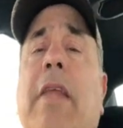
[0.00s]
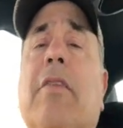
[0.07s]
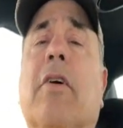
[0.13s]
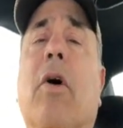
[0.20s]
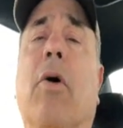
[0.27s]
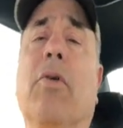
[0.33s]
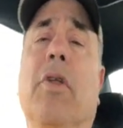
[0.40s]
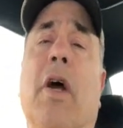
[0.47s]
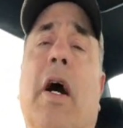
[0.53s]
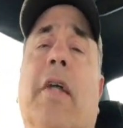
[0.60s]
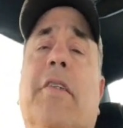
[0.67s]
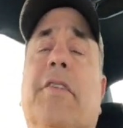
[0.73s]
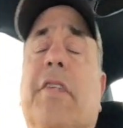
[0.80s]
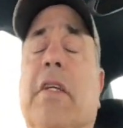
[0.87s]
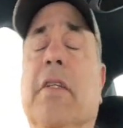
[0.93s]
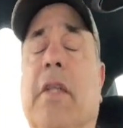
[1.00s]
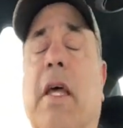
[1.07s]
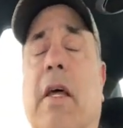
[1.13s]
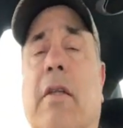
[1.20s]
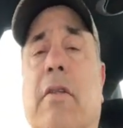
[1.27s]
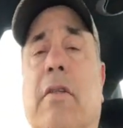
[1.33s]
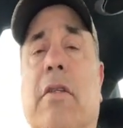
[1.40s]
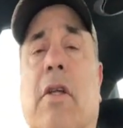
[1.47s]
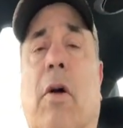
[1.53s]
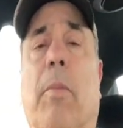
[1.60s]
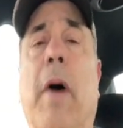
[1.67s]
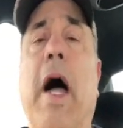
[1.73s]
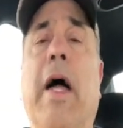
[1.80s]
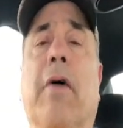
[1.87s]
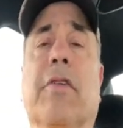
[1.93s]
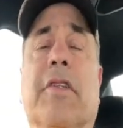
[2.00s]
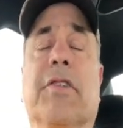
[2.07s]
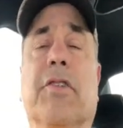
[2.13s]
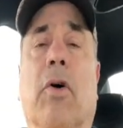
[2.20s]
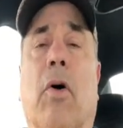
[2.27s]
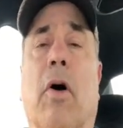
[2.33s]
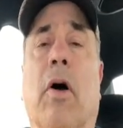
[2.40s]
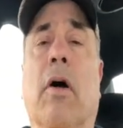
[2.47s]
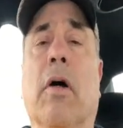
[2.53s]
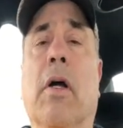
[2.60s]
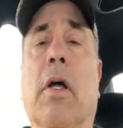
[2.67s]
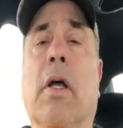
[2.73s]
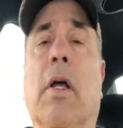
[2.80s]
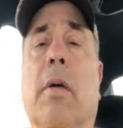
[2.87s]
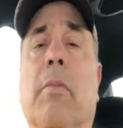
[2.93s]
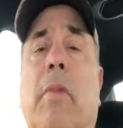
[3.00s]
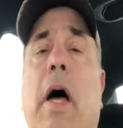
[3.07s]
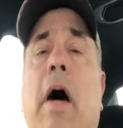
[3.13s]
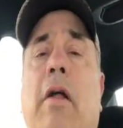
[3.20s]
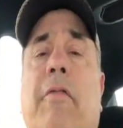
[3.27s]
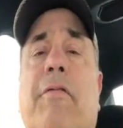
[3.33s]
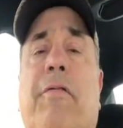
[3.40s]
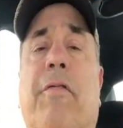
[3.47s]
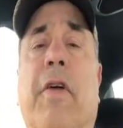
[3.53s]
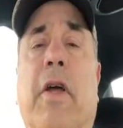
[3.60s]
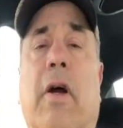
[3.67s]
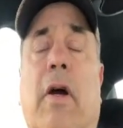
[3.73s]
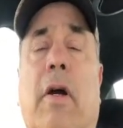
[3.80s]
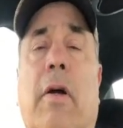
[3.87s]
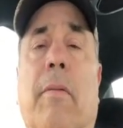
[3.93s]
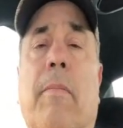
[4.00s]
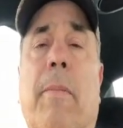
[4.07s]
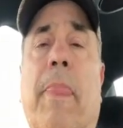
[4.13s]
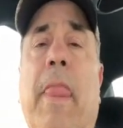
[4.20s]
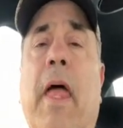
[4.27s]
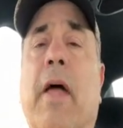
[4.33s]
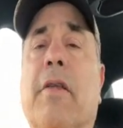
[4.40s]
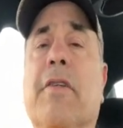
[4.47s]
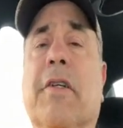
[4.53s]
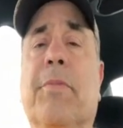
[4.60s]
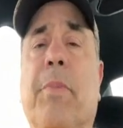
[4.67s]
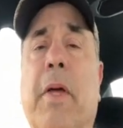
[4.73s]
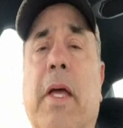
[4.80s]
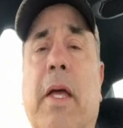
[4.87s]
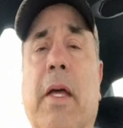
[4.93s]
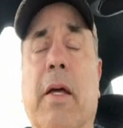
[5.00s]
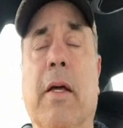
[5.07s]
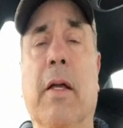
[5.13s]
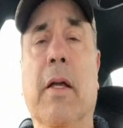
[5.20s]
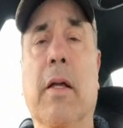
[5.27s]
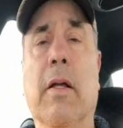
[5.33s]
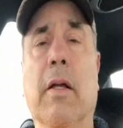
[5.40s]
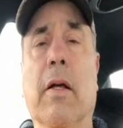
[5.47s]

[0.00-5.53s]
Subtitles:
Not to go nuts and buy out the store out of fear. Just be